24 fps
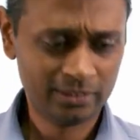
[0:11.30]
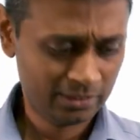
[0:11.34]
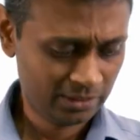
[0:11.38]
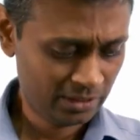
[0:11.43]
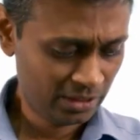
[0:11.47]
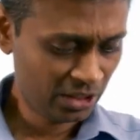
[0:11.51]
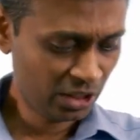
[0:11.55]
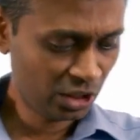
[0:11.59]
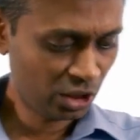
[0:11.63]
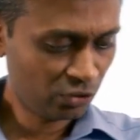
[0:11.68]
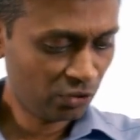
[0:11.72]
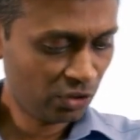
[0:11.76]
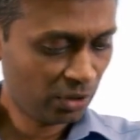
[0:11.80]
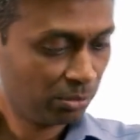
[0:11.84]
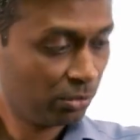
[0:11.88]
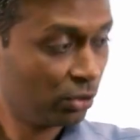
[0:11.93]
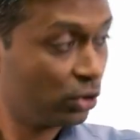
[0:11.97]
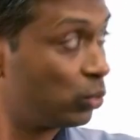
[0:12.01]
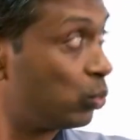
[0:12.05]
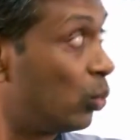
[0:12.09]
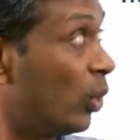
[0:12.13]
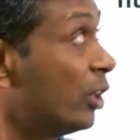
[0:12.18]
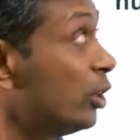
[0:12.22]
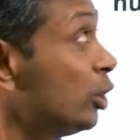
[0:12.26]
The set of
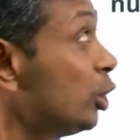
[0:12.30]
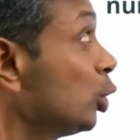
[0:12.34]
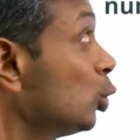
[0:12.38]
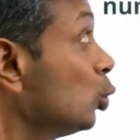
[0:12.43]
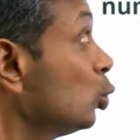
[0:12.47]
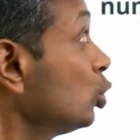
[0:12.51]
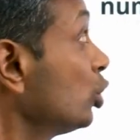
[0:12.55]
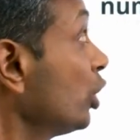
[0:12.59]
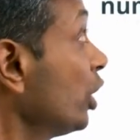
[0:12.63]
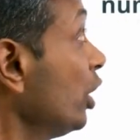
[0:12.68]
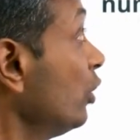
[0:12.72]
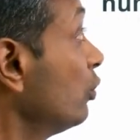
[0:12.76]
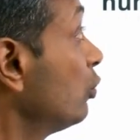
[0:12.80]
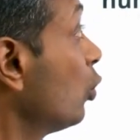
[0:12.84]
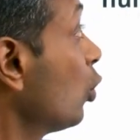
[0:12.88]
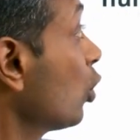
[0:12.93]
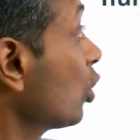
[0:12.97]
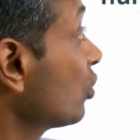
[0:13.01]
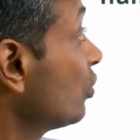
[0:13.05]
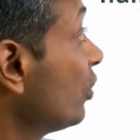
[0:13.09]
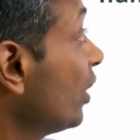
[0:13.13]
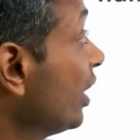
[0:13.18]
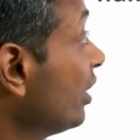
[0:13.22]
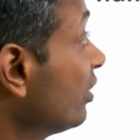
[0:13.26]
numbers 1, 2, 3,
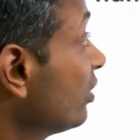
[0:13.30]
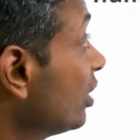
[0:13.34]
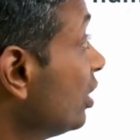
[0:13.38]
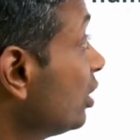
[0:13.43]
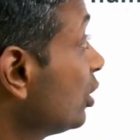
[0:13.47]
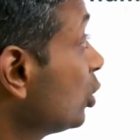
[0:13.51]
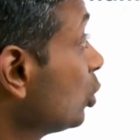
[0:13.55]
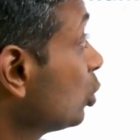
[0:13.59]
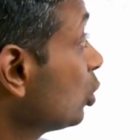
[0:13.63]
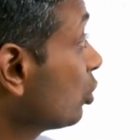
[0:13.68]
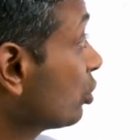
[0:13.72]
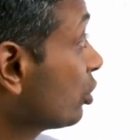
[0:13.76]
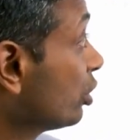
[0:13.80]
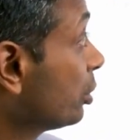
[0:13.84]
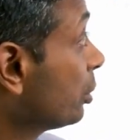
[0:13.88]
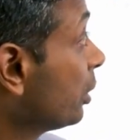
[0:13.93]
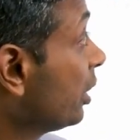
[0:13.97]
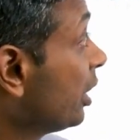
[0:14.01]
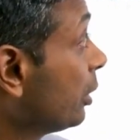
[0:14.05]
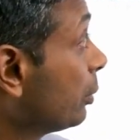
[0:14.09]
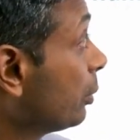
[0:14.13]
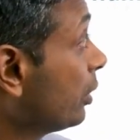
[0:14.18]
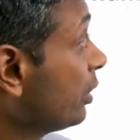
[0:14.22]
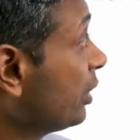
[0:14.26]
4, 5, till
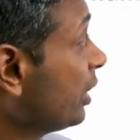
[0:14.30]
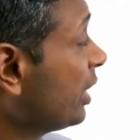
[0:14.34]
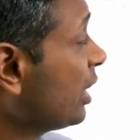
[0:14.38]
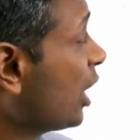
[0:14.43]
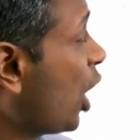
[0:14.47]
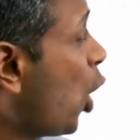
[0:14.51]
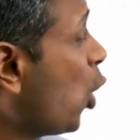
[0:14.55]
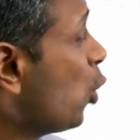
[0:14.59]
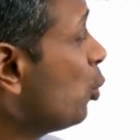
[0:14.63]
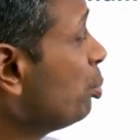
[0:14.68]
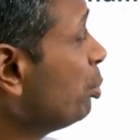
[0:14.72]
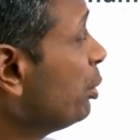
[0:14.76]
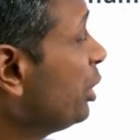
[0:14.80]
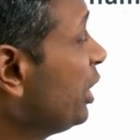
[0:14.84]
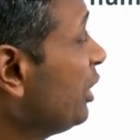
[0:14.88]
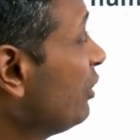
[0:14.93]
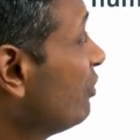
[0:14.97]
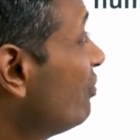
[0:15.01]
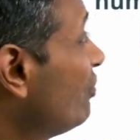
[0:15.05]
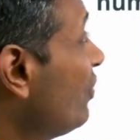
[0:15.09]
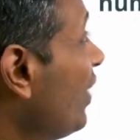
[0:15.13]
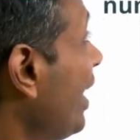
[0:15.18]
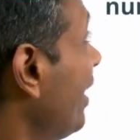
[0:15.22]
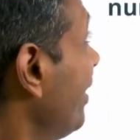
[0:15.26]
2021, in how many
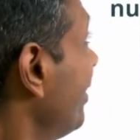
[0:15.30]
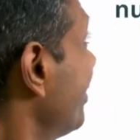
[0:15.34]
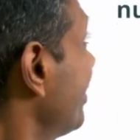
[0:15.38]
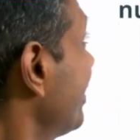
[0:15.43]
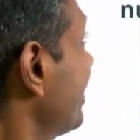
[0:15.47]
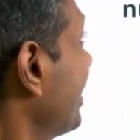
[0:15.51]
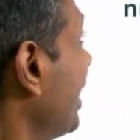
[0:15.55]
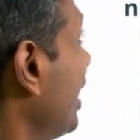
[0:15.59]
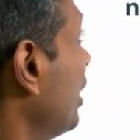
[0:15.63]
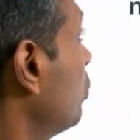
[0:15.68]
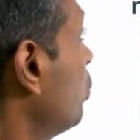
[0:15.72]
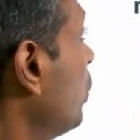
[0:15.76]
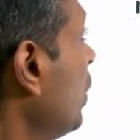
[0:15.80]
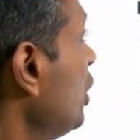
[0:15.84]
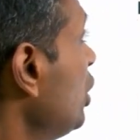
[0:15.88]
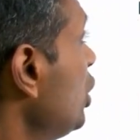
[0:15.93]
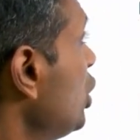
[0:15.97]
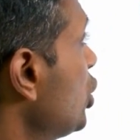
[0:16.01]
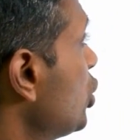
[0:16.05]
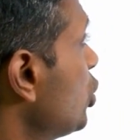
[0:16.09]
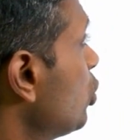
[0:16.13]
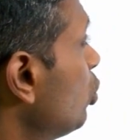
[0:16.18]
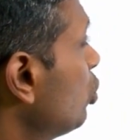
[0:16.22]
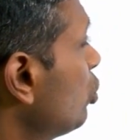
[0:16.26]
ways can one
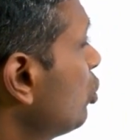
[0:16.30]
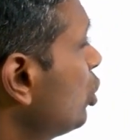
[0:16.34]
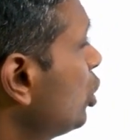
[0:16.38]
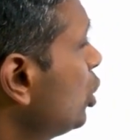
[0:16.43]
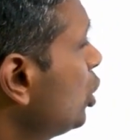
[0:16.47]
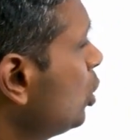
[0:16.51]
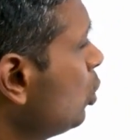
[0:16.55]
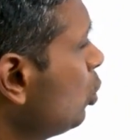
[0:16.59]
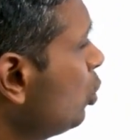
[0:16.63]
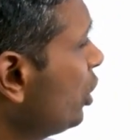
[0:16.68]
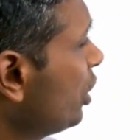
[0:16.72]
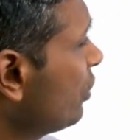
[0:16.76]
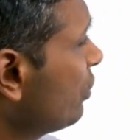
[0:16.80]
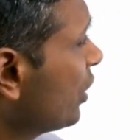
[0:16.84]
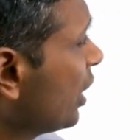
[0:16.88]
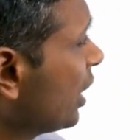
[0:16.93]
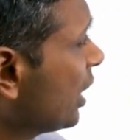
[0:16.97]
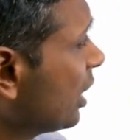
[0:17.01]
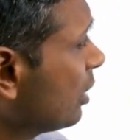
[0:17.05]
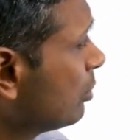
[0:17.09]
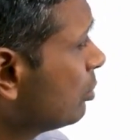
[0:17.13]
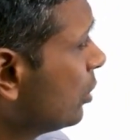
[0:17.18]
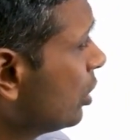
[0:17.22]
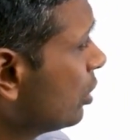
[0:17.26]
choose two
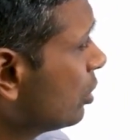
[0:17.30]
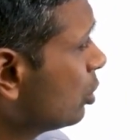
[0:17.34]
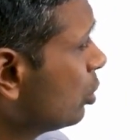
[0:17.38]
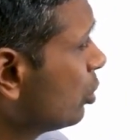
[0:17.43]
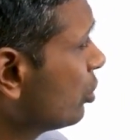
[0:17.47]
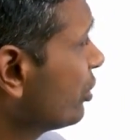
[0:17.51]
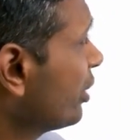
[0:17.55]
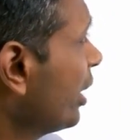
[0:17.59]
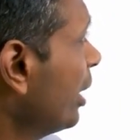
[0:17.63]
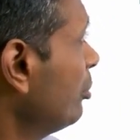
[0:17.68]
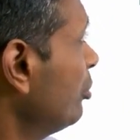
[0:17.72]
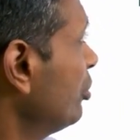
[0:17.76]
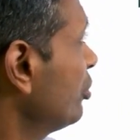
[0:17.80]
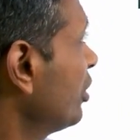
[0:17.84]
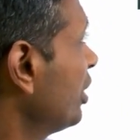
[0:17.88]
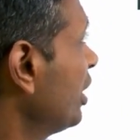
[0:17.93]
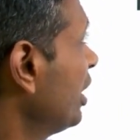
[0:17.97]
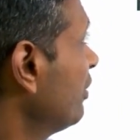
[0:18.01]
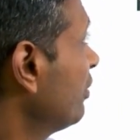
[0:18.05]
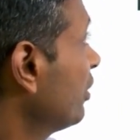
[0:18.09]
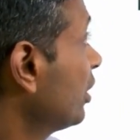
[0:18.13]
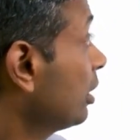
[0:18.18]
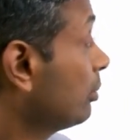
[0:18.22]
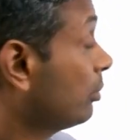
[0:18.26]
different numbers whose sum is an
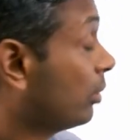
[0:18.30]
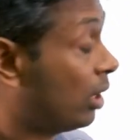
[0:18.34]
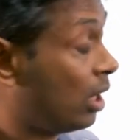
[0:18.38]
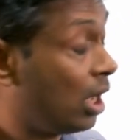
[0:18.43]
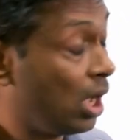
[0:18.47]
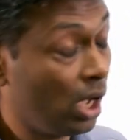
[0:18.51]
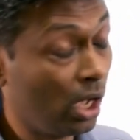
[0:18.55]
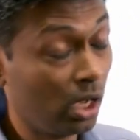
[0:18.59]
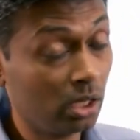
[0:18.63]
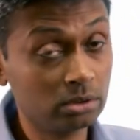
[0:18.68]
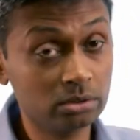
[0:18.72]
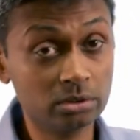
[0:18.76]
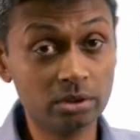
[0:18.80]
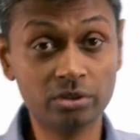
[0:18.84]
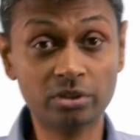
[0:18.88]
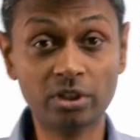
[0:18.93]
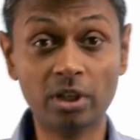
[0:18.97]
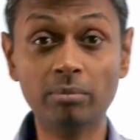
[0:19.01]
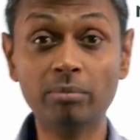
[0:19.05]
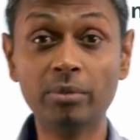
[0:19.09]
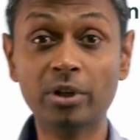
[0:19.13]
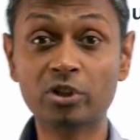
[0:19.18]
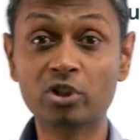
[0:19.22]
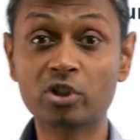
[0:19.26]
even number? The
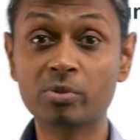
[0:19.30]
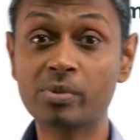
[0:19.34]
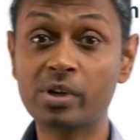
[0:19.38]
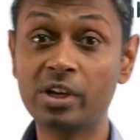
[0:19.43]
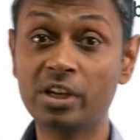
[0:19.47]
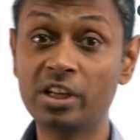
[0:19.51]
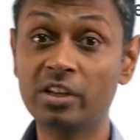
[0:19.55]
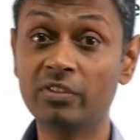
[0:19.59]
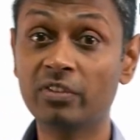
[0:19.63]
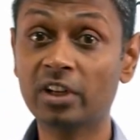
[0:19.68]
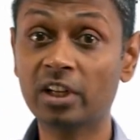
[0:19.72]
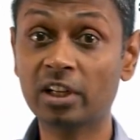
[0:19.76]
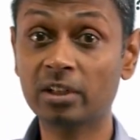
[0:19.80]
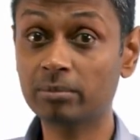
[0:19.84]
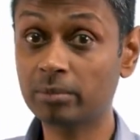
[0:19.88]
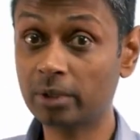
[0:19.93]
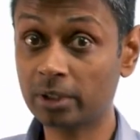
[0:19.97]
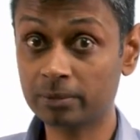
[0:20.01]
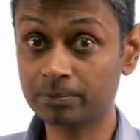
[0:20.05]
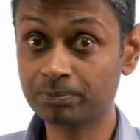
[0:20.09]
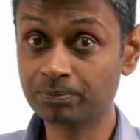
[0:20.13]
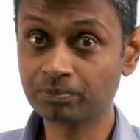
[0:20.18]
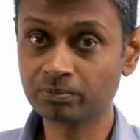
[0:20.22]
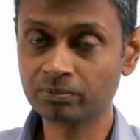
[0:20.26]
sum has to be an even number.
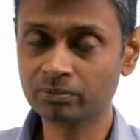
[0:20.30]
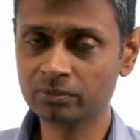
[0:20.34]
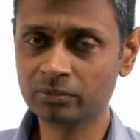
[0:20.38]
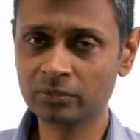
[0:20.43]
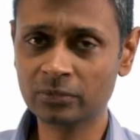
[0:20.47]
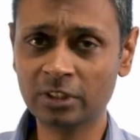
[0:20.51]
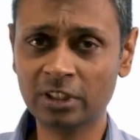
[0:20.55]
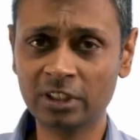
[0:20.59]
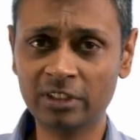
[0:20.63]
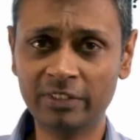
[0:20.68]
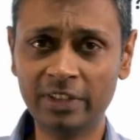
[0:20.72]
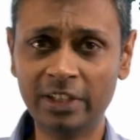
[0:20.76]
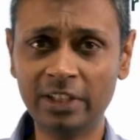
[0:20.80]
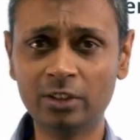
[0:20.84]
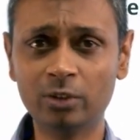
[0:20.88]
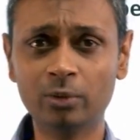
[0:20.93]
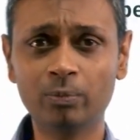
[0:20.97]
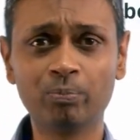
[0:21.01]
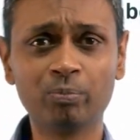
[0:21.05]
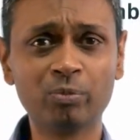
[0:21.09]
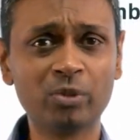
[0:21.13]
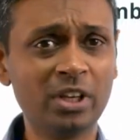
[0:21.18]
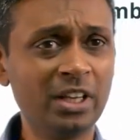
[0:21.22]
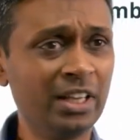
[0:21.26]
Right? So
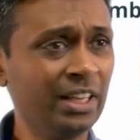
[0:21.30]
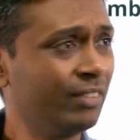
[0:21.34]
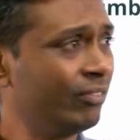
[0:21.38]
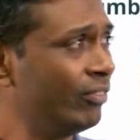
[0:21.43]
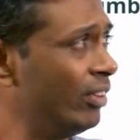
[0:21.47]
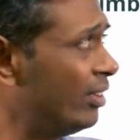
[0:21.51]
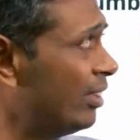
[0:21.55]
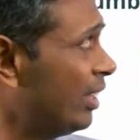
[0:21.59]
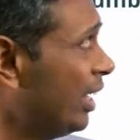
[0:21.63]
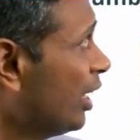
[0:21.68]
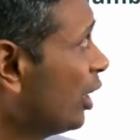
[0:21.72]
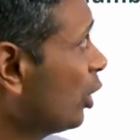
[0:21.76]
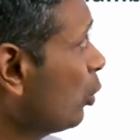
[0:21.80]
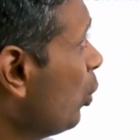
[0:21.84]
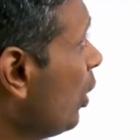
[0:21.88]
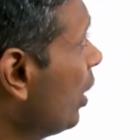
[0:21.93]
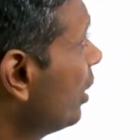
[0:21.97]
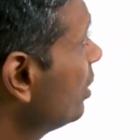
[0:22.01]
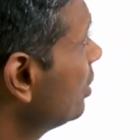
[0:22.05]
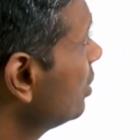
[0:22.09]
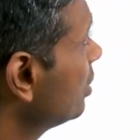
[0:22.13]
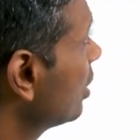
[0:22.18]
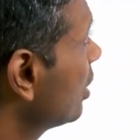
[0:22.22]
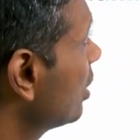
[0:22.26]
if I select 1,
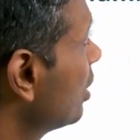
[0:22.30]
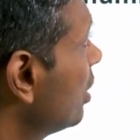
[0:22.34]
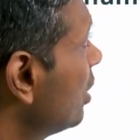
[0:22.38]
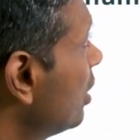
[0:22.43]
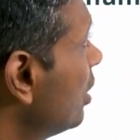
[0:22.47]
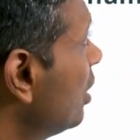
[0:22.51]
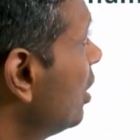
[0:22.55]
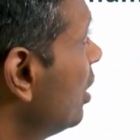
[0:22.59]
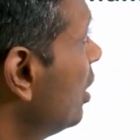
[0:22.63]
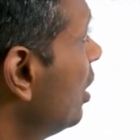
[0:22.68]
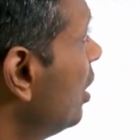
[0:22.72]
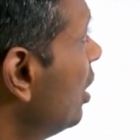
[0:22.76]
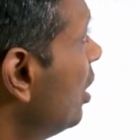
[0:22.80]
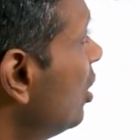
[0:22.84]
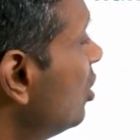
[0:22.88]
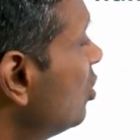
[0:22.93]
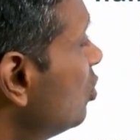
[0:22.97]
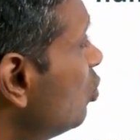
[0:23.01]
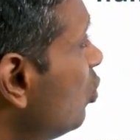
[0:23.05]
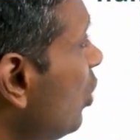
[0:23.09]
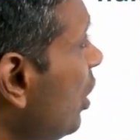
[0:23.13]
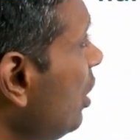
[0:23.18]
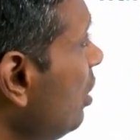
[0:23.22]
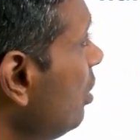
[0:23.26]

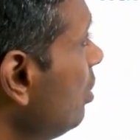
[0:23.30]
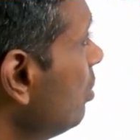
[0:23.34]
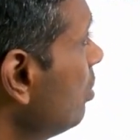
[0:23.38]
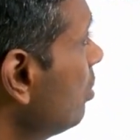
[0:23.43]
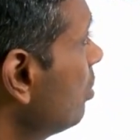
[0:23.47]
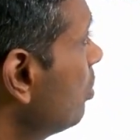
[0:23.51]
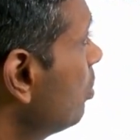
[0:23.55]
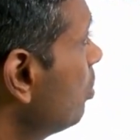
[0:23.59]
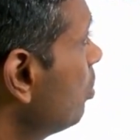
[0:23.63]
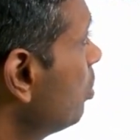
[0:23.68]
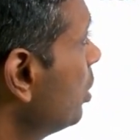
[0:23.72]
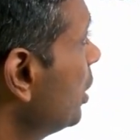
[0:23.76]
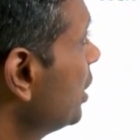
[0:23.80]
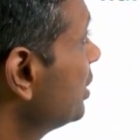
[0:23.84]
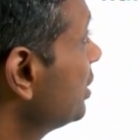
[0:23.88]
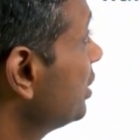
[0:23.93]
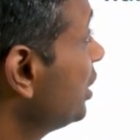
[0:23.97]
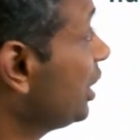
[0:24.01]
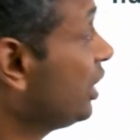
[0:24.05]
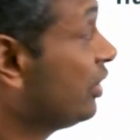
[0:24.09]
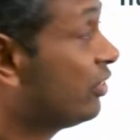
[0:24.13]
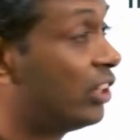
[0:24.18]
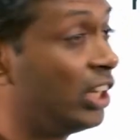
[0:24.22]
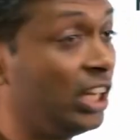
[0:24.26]
1 plus
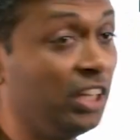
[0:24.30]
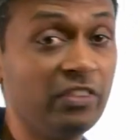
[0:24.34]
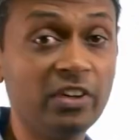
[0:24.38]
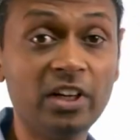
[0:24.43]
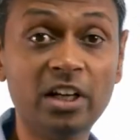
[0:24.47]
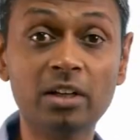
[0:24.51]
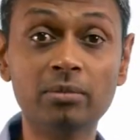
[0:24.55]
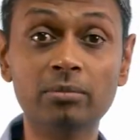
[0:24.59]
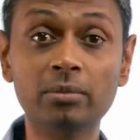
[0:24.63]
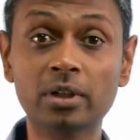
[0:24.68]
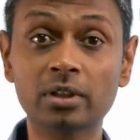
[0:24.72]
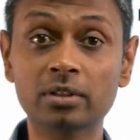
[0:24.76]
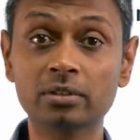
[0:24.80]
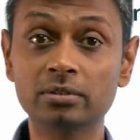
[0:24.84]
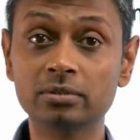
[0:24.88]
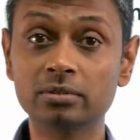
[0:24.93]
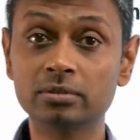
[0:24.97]
3 is an even number.